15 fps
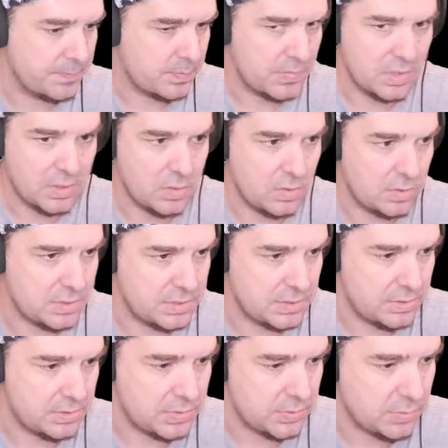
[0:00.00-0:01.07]
That car is
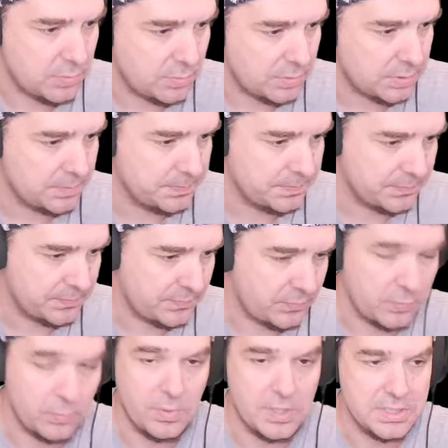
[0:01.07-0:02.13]
untunable.
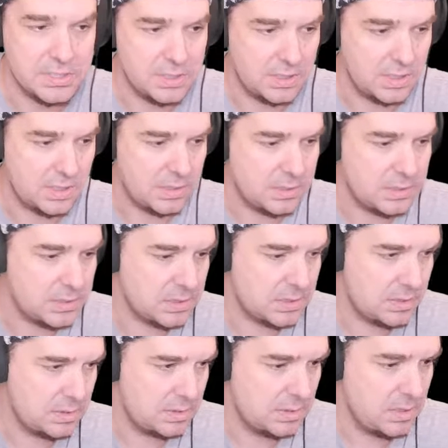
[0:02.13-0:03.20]
For racing, at least.
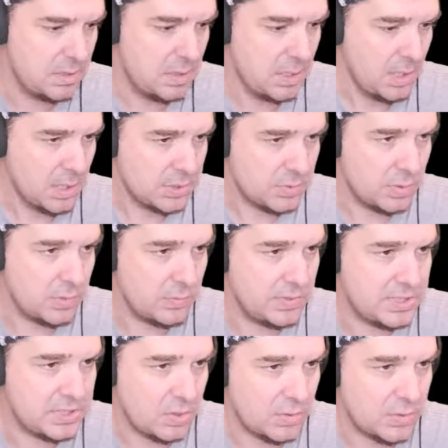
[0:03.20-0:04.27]
So we're going to
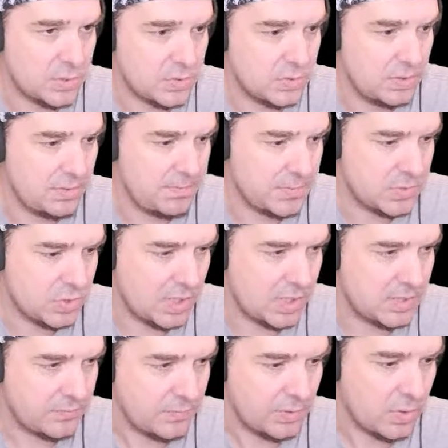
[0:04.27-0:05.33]
restart the stream. Try a
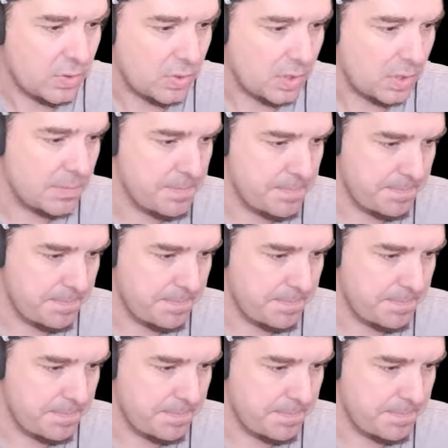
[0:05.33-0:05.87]
different car.